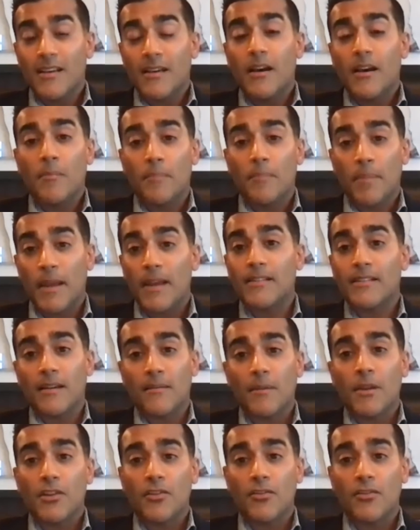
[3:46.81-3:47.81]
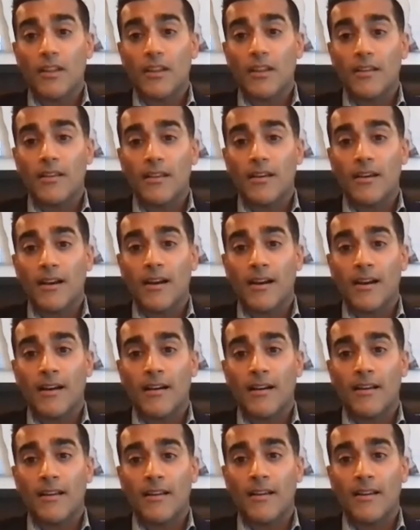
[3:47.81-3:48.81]
uh, pandemic unique
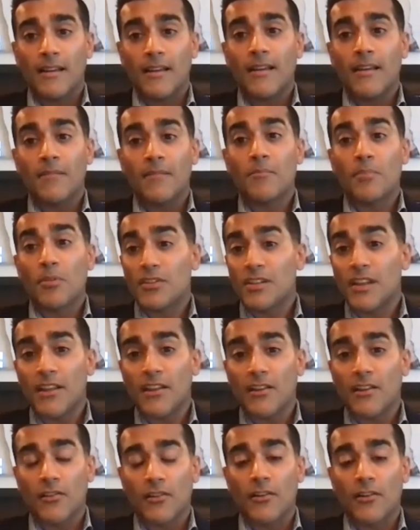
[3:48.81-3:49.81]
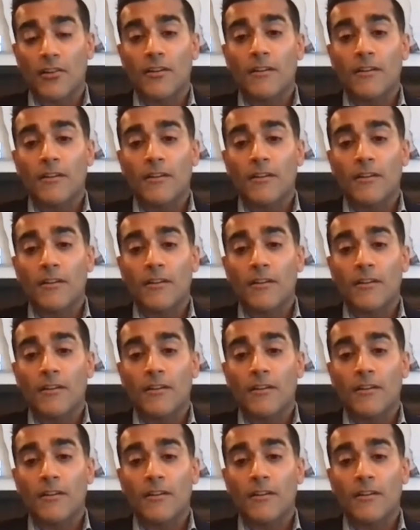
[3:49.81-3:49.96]
uh, in particular.